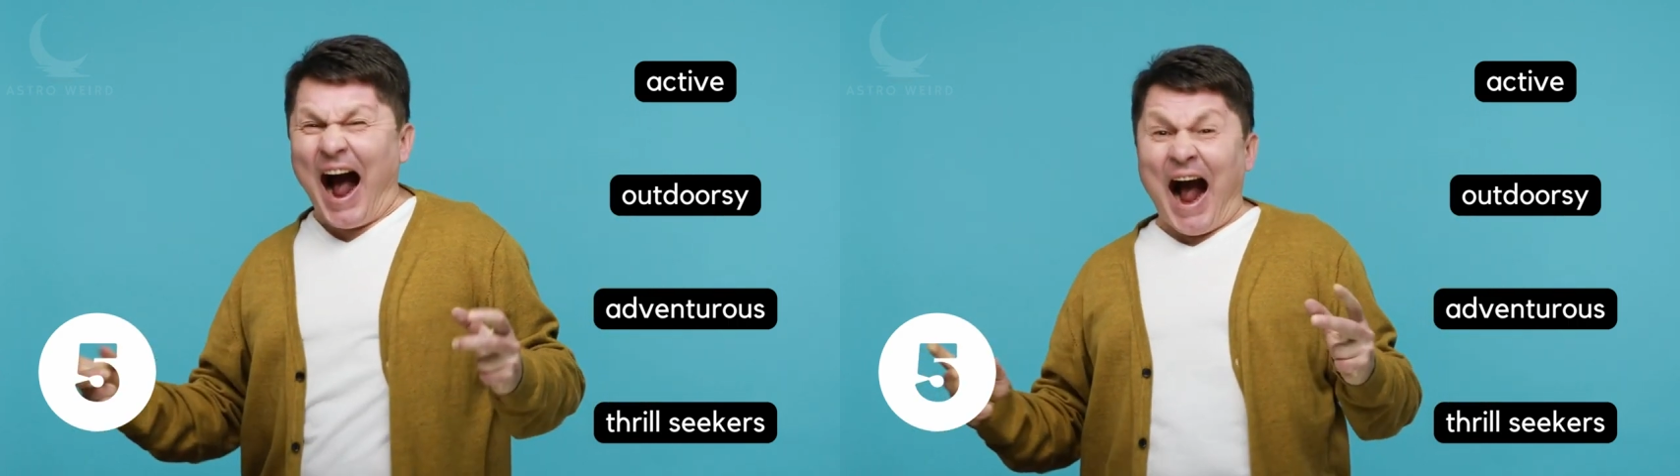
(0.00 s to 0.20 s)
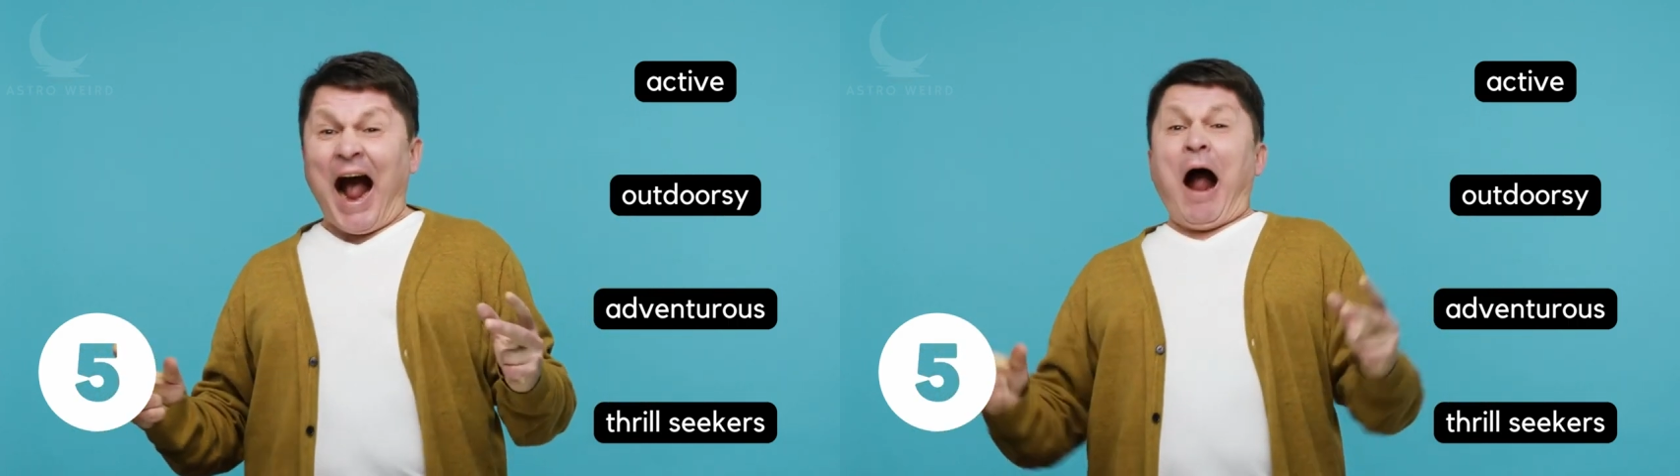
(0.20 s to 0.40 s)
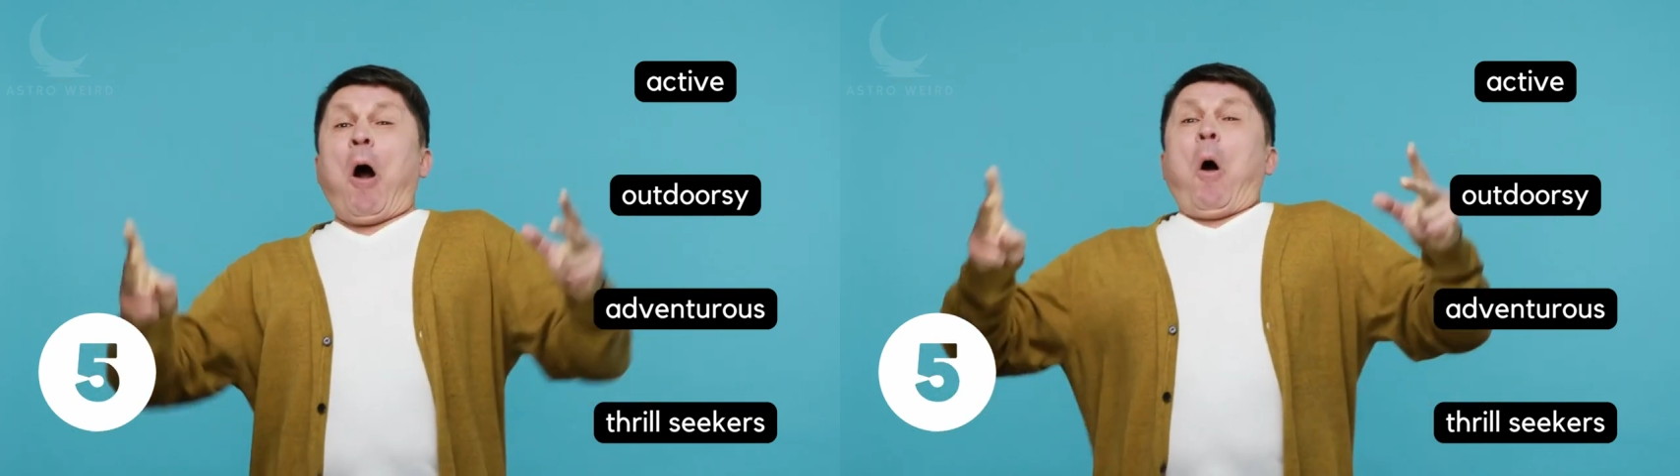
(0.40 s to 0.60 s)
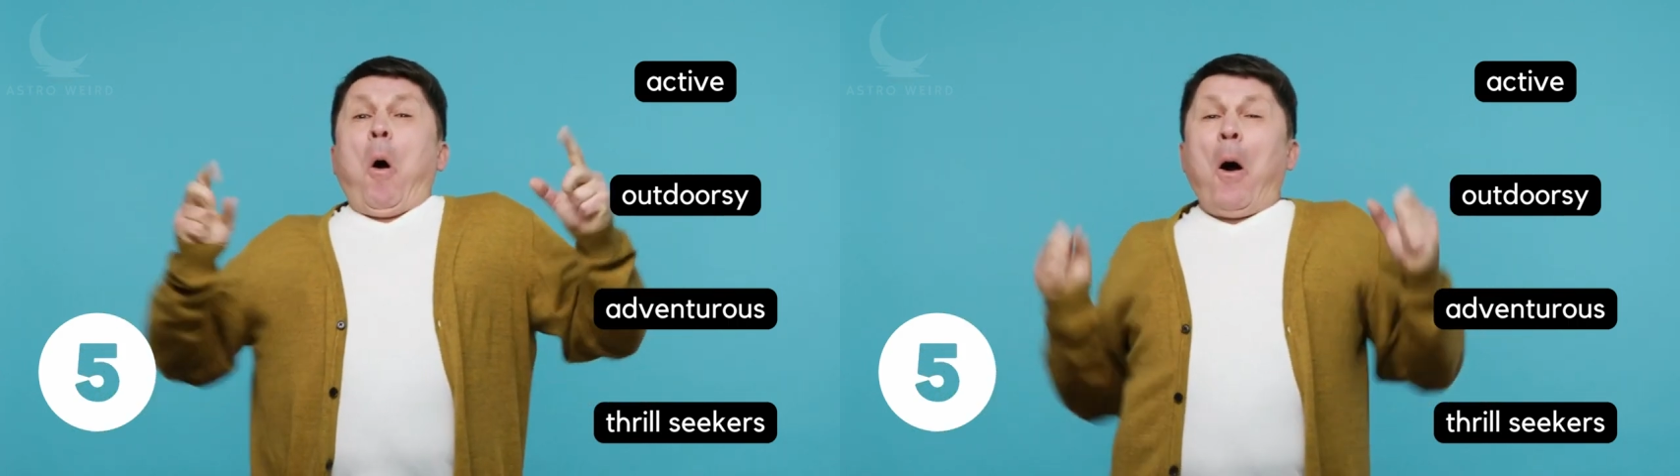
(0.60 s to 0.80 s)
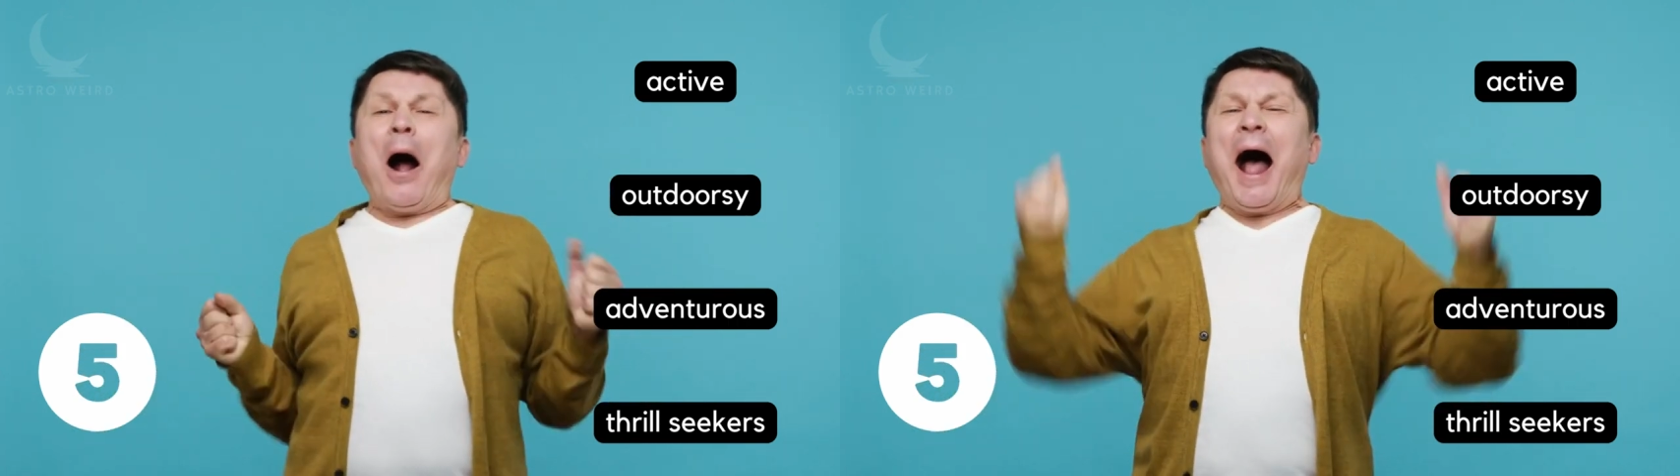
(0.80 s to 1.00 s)
they are more
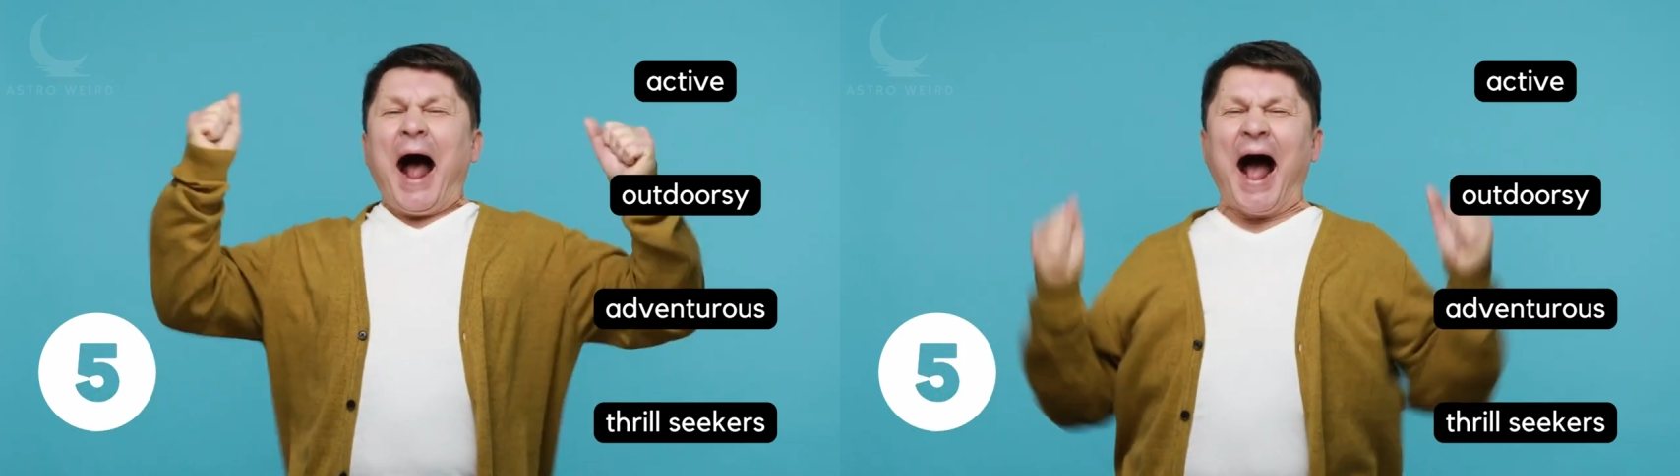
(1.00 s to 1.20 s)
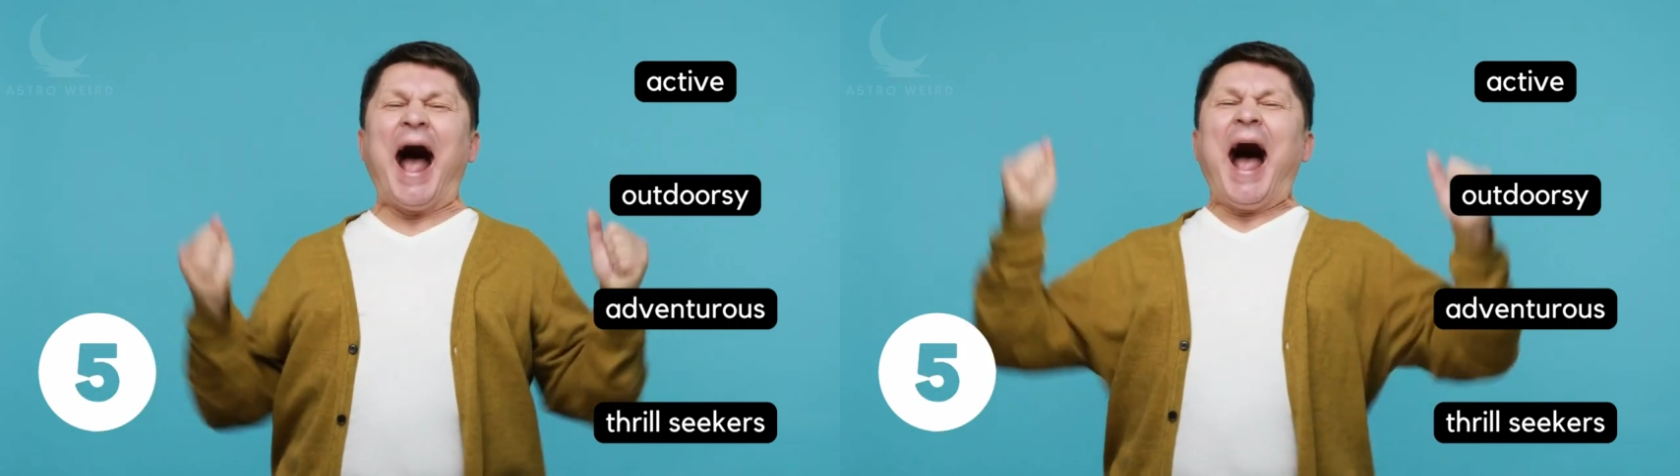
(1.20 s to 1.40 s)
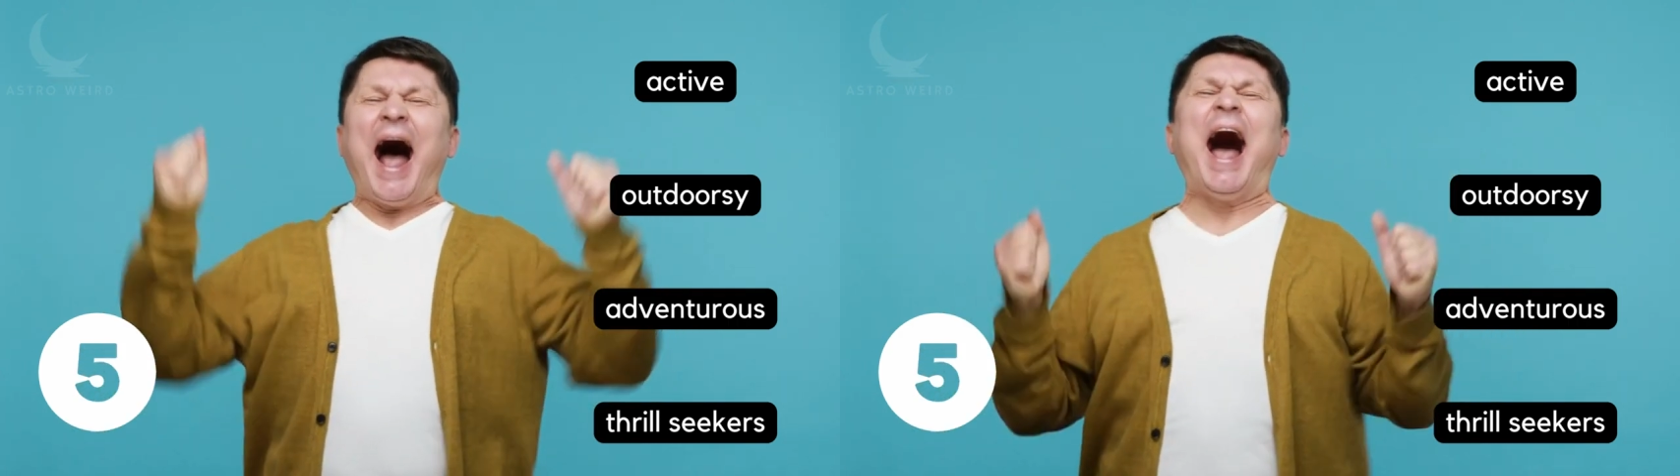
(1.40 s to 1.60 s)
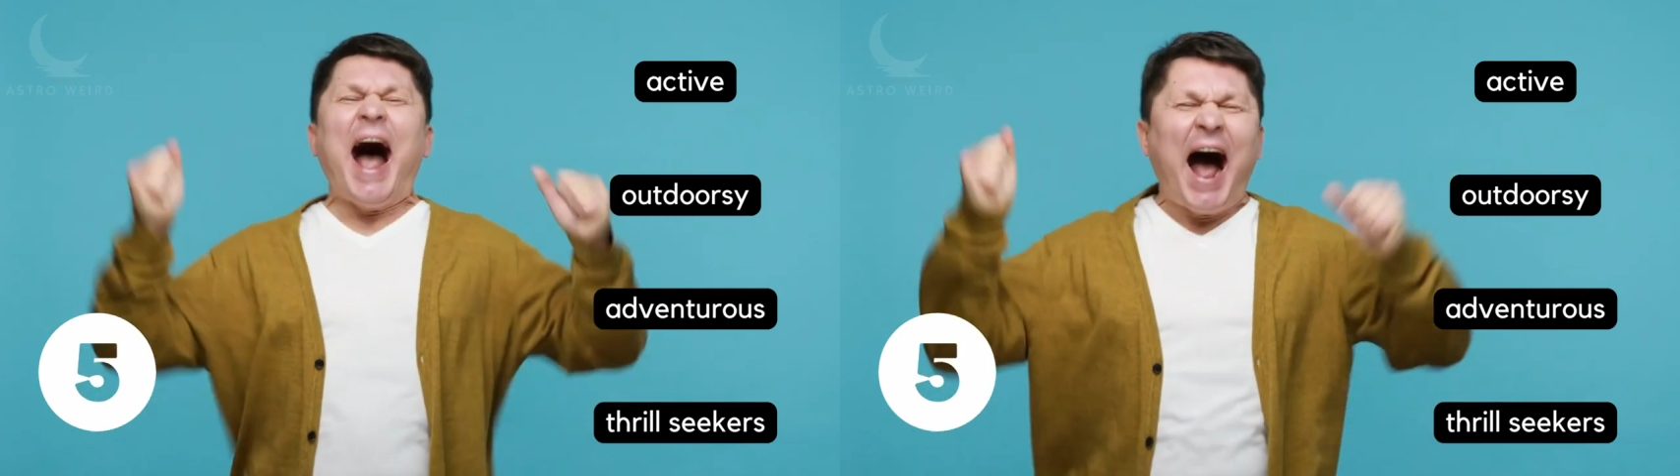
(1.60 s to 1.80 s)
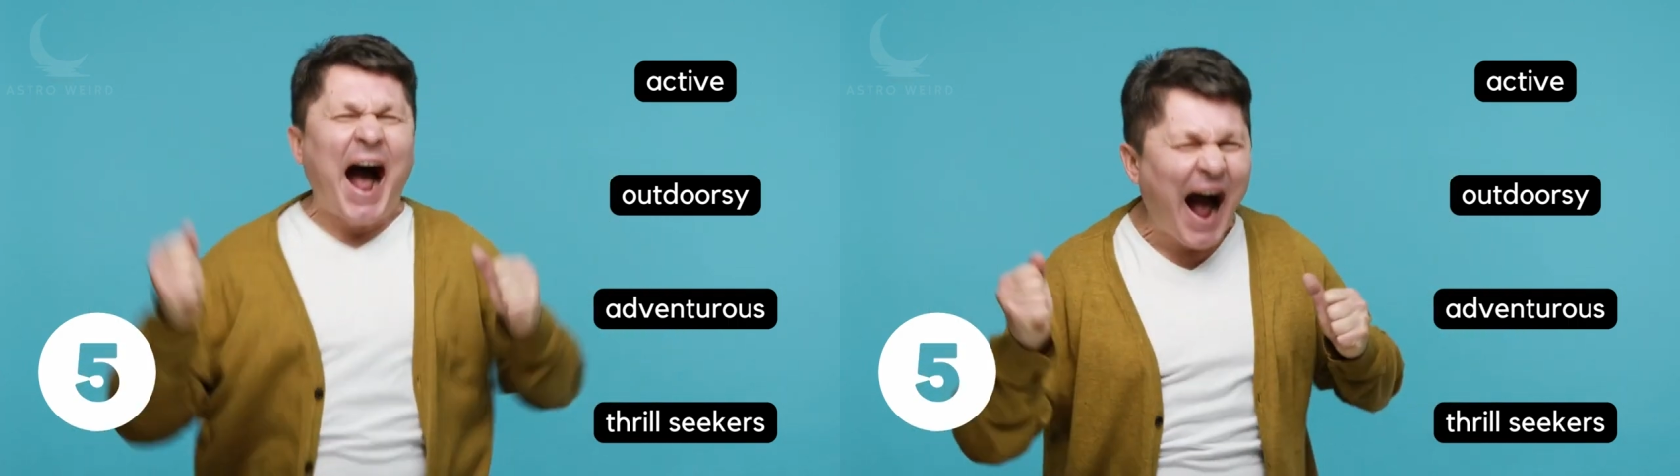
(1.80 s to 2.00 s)
likely to be
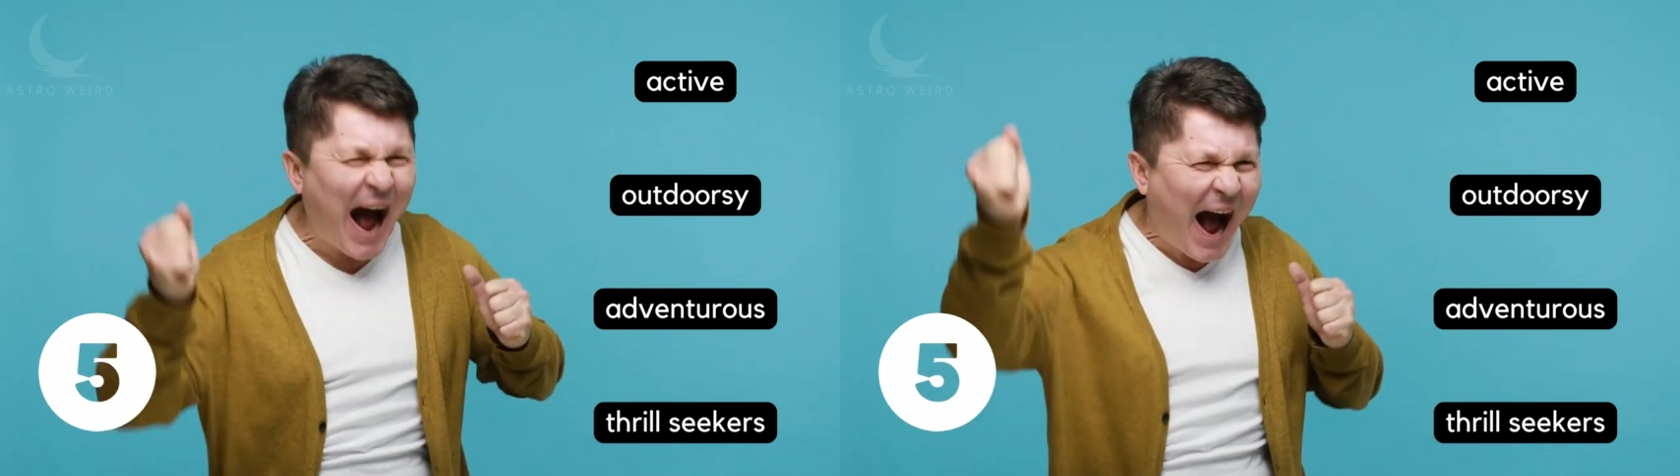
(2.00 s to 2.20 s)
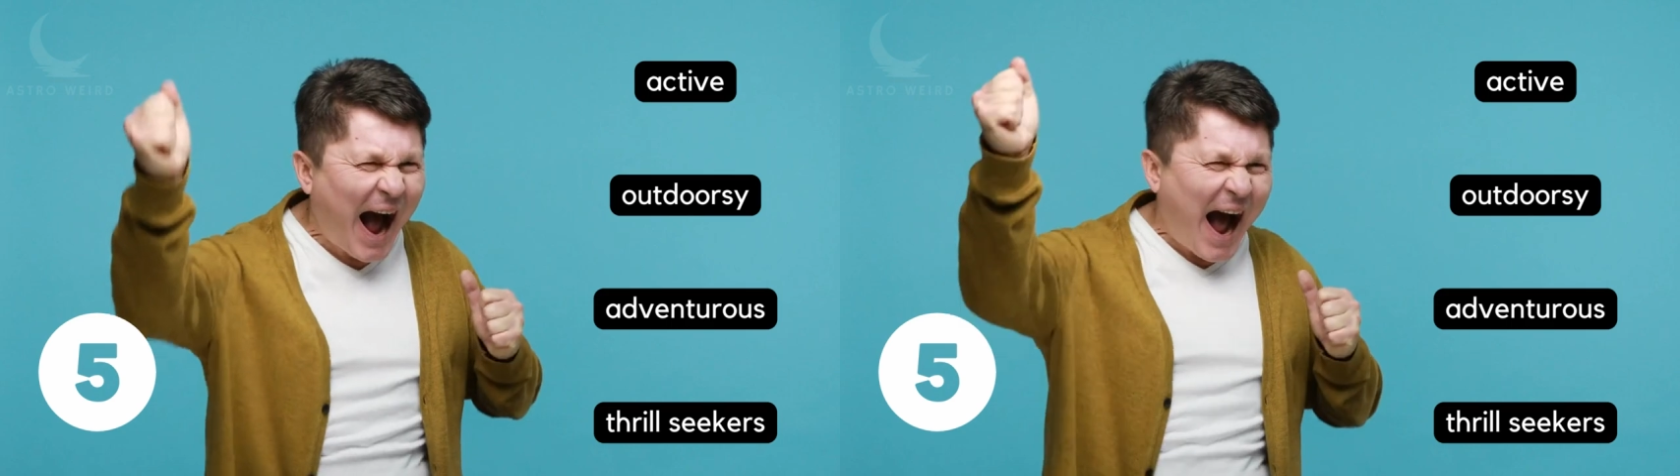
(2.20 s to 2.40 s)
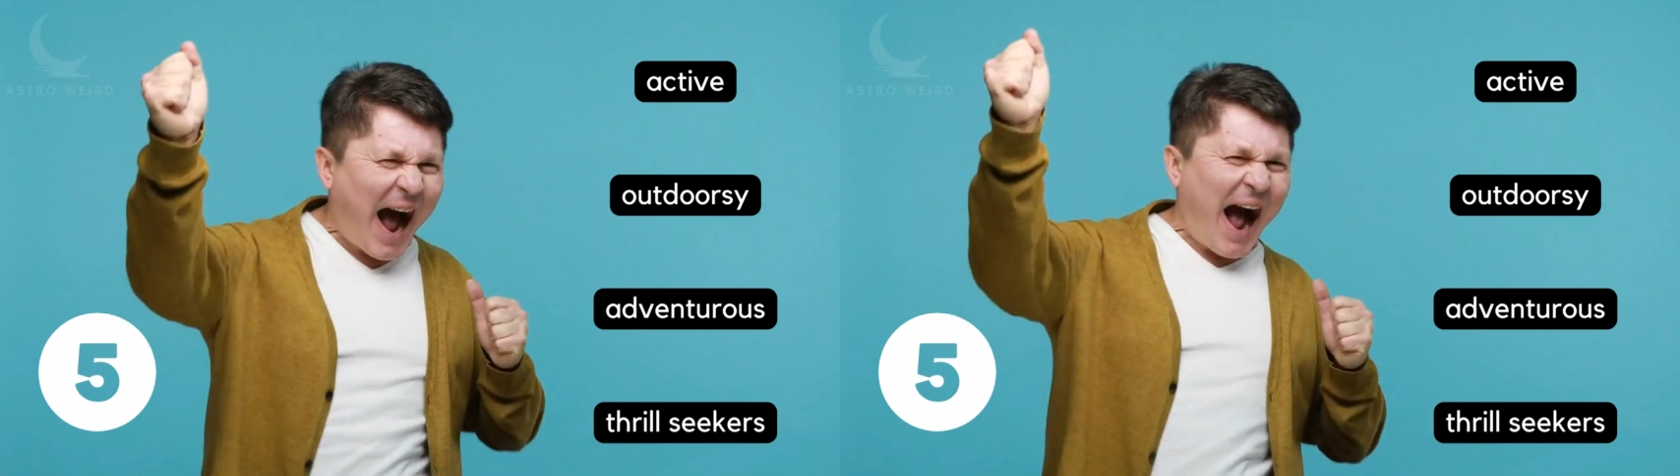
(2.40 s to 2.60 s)
thrill seekers.